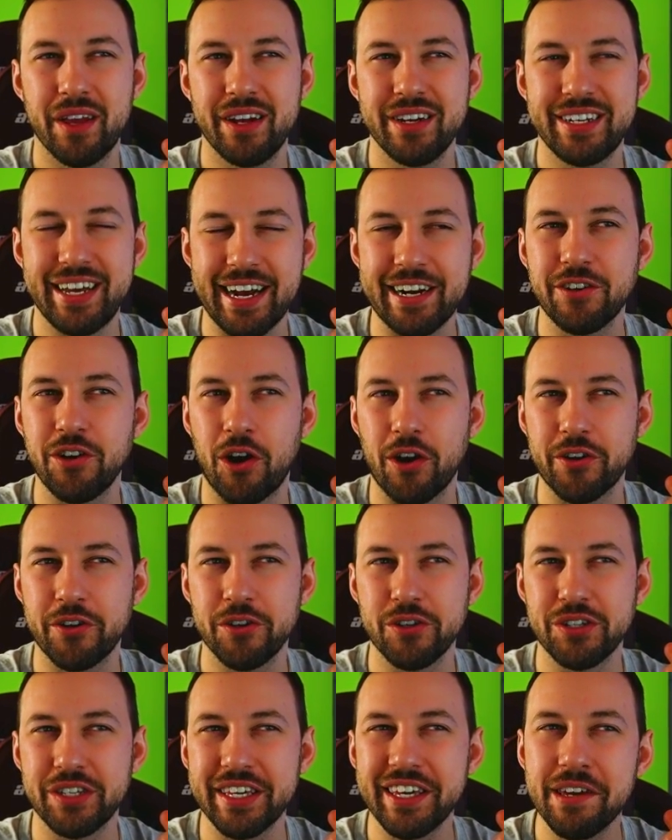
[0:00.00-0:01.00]
Tech
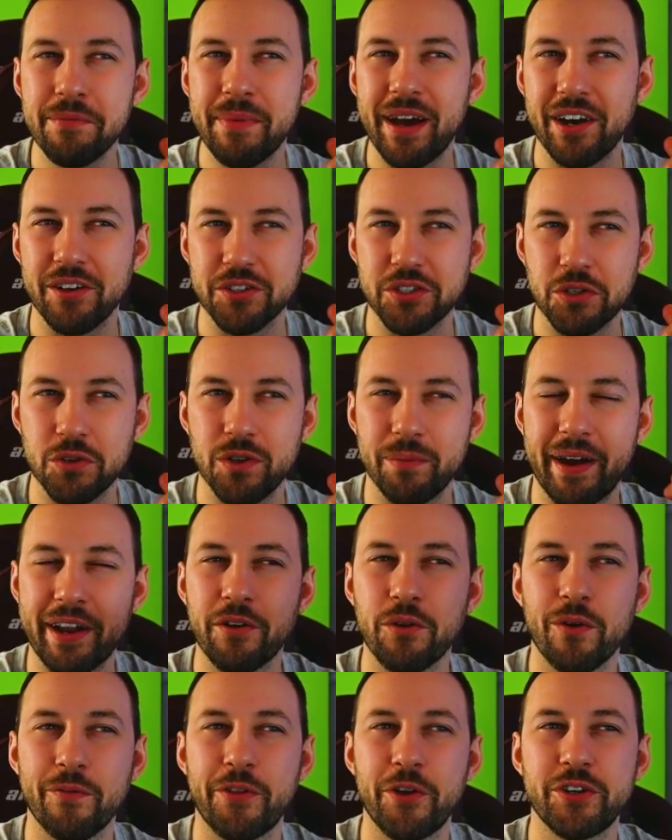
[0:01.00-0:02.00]
Doctor's emails to him. I
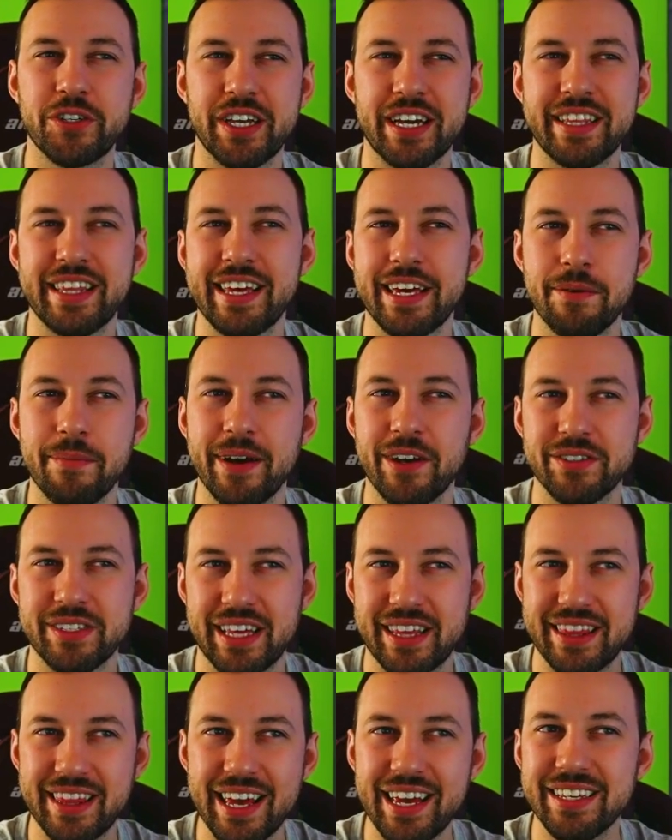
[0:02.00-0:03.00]
don't know if they're saying the emails
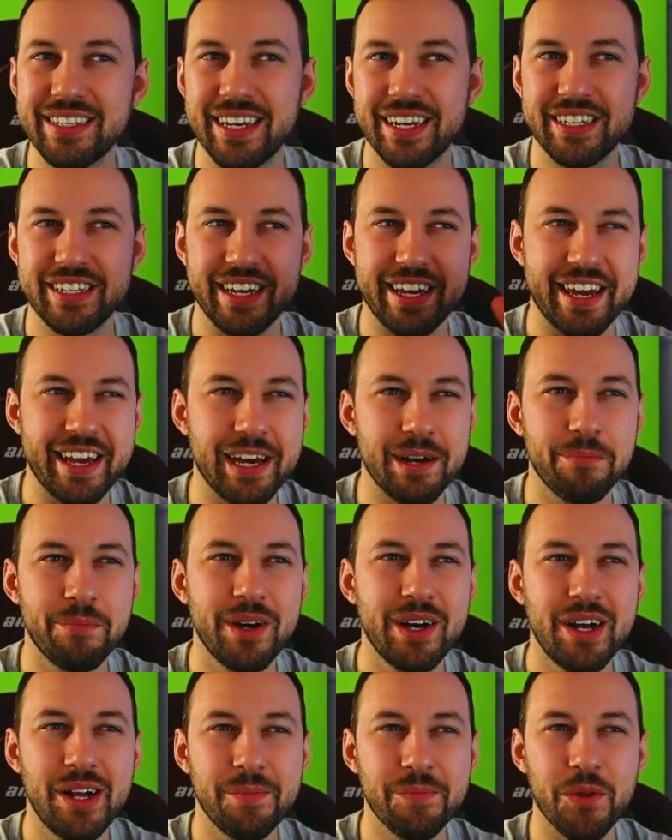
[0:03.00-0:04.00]
that they sent to him,
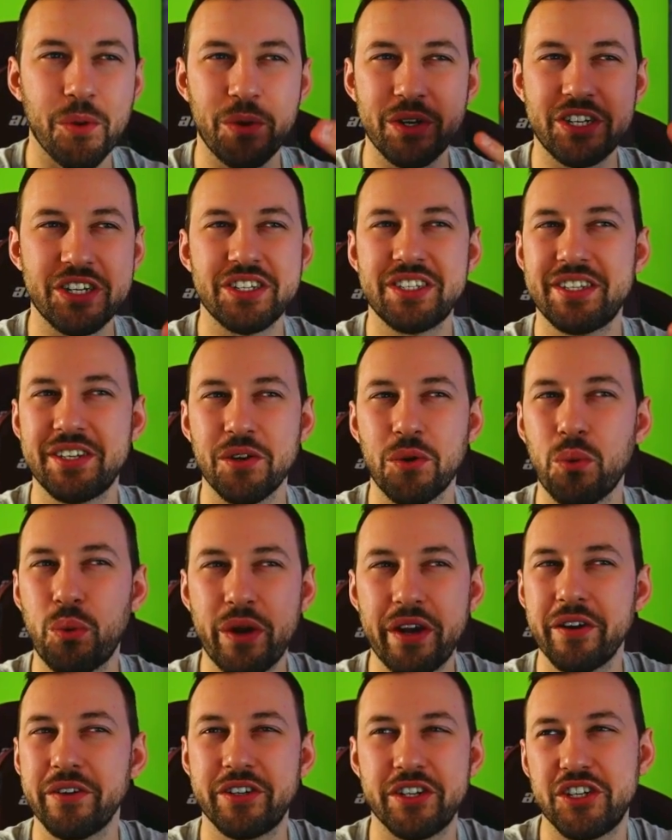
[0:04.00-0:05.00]
which is still
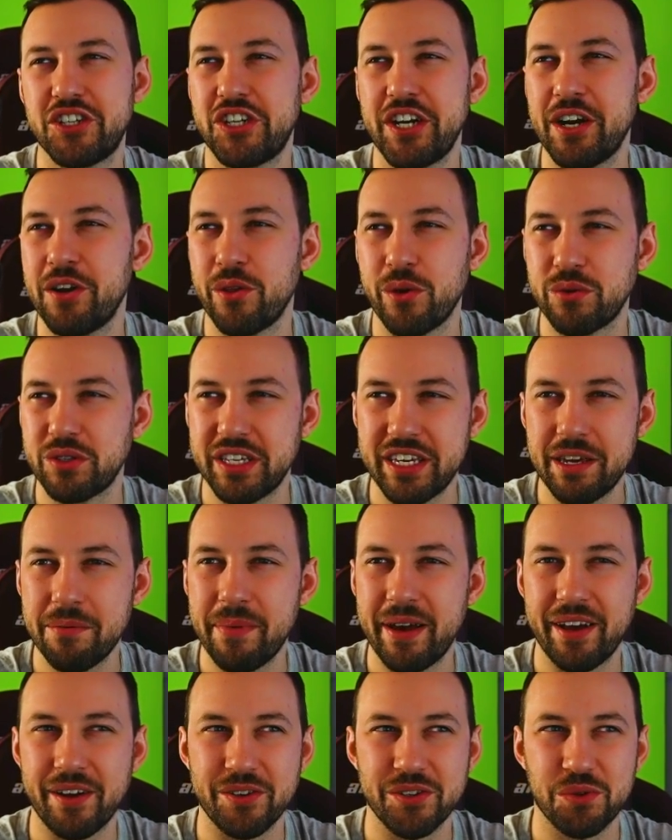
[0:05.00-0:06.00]
weird to share those
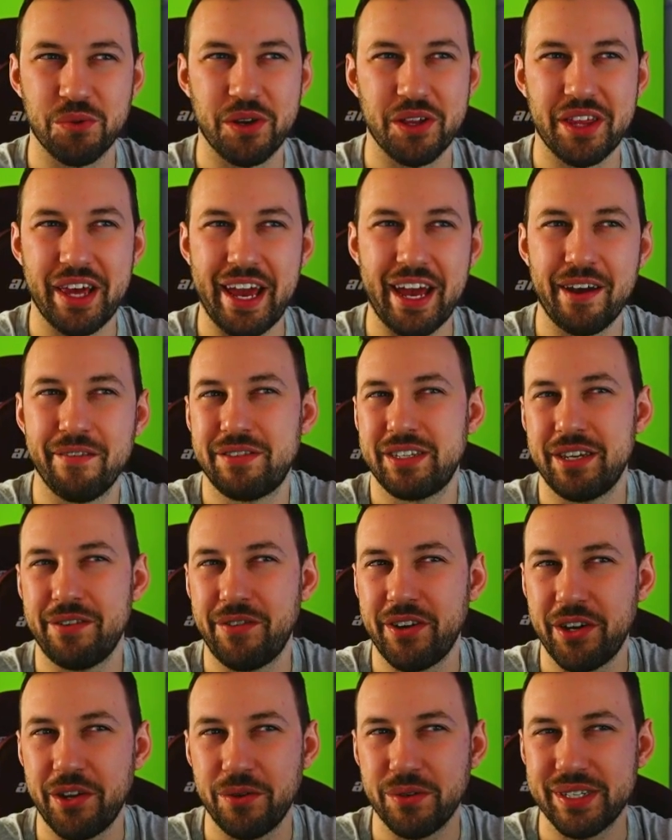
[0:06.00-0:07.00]
emails with
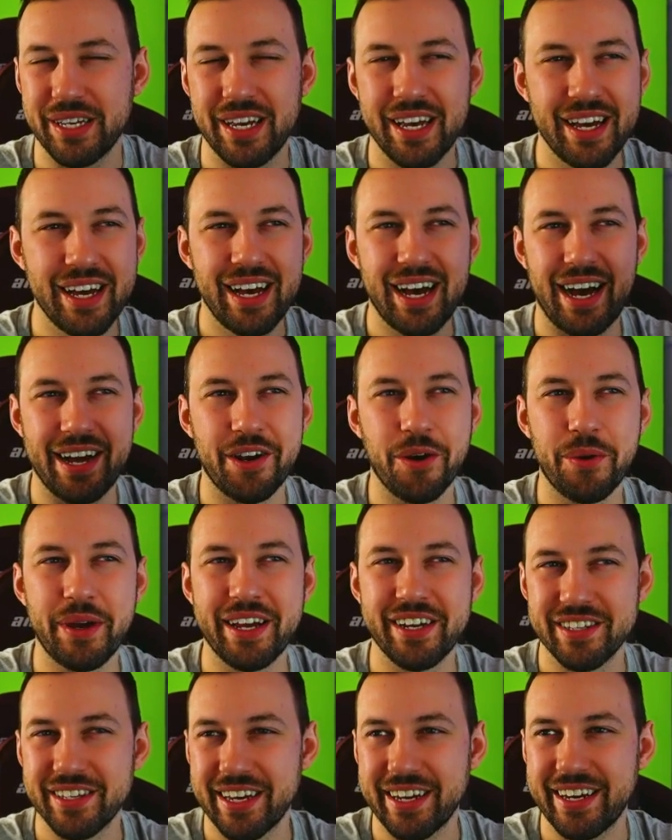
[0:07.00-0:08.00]
AFTV News. I know he
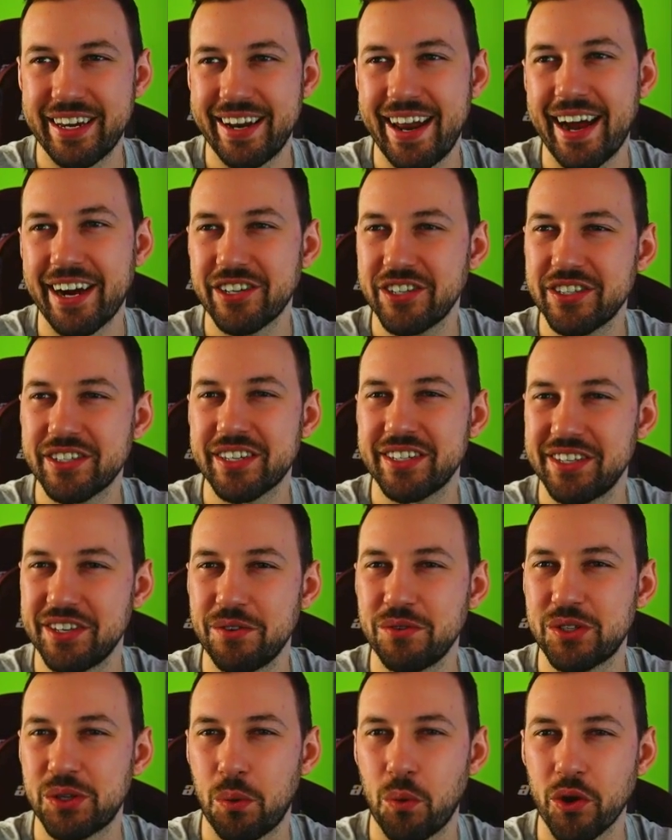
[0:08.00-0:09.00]
has like connections because he
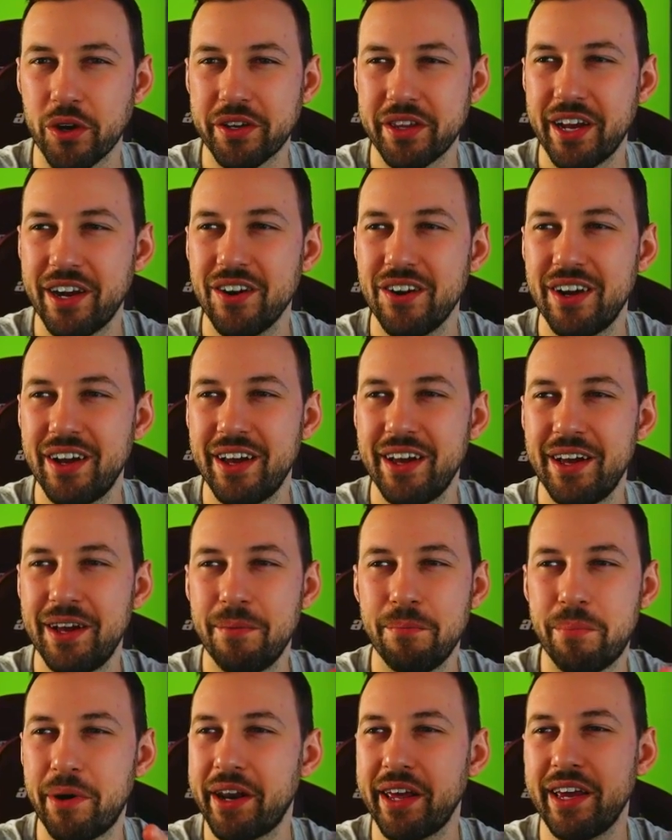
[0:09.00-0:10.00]
used to work there,
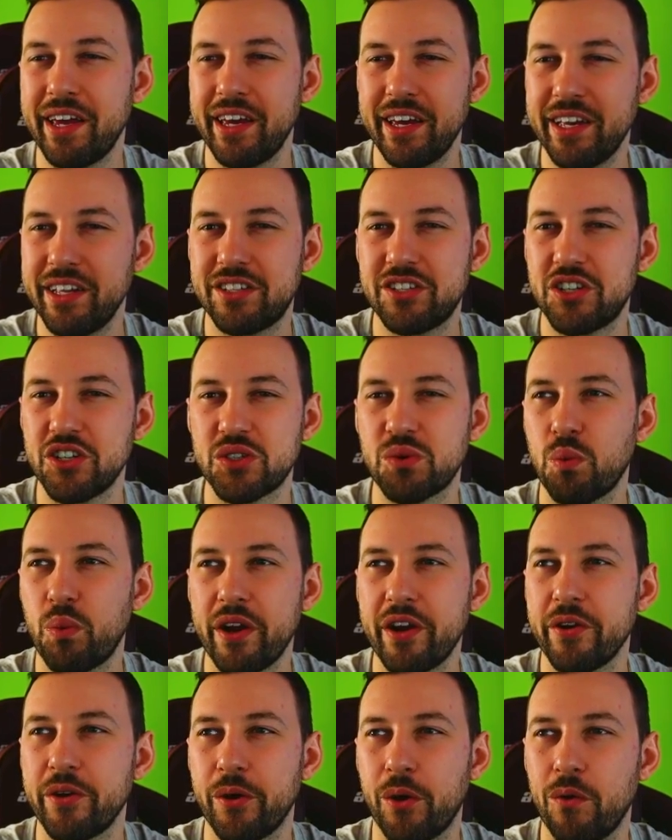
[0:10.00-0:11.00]
but it's just
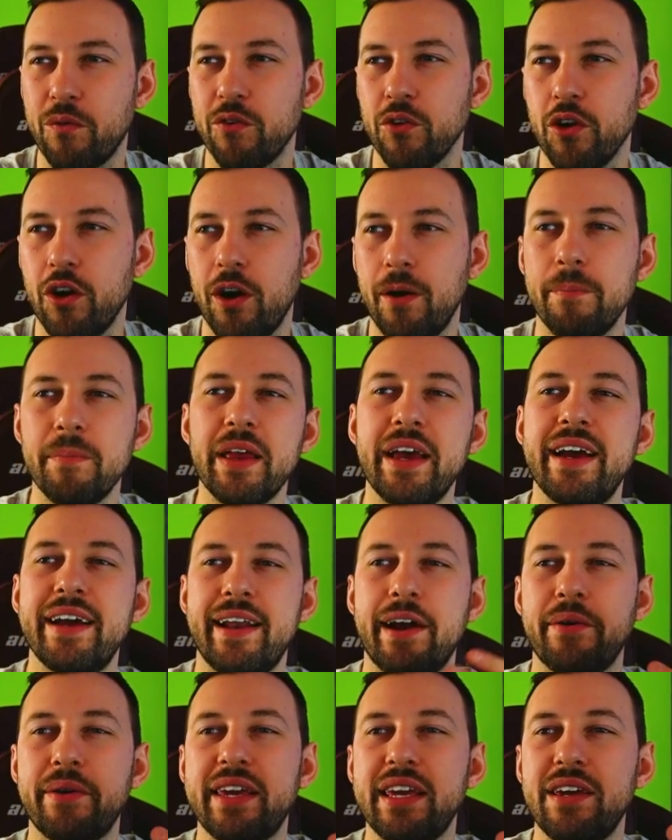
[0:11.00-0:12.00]
weird overall.
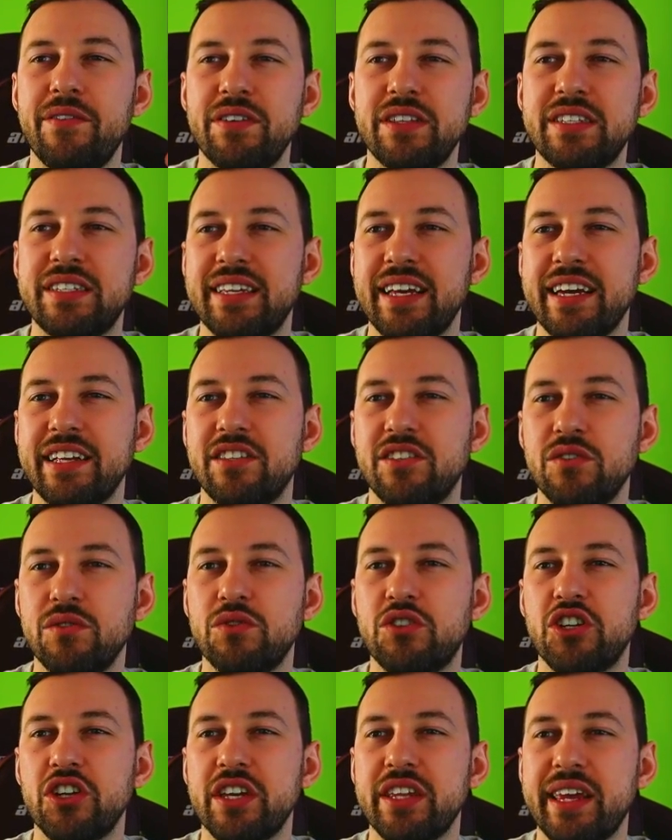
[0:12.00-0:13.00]
Now, he even states
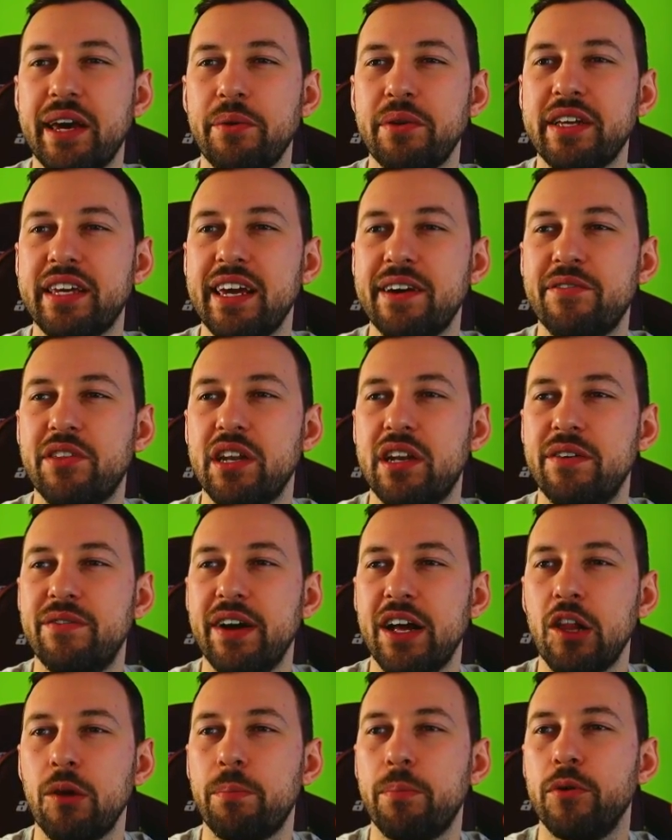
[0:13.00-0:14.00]
usually they would give the
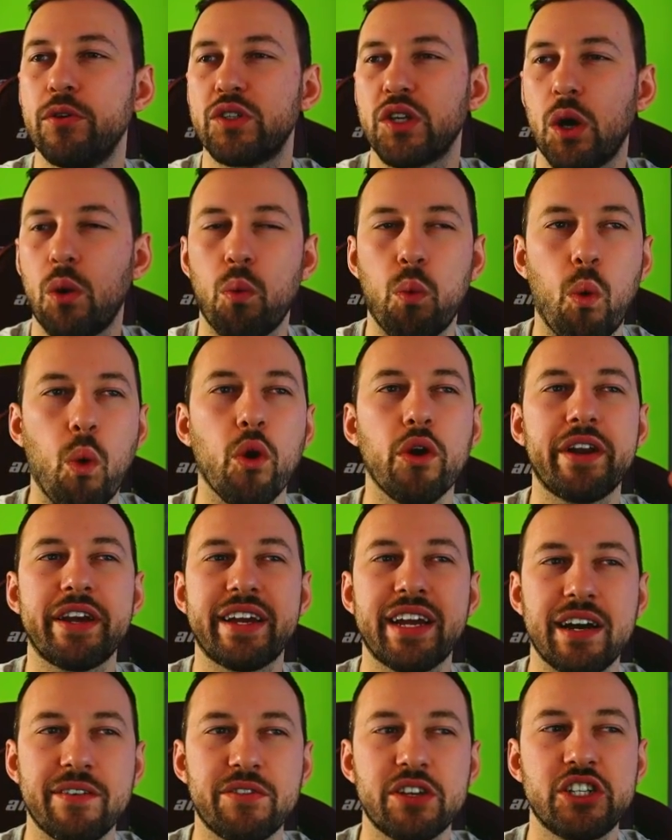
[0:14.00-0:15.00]
developers a
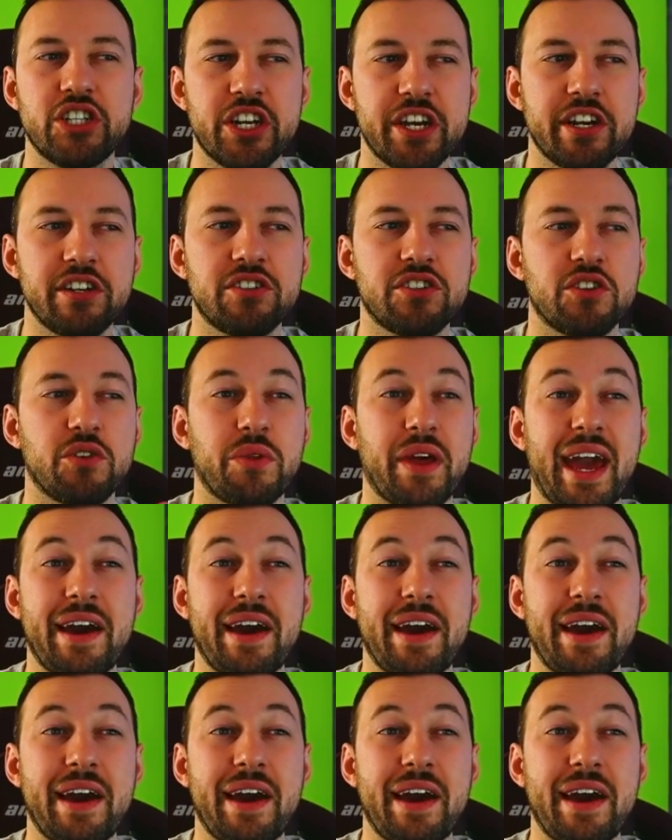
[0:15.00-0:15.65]
warning of the change so they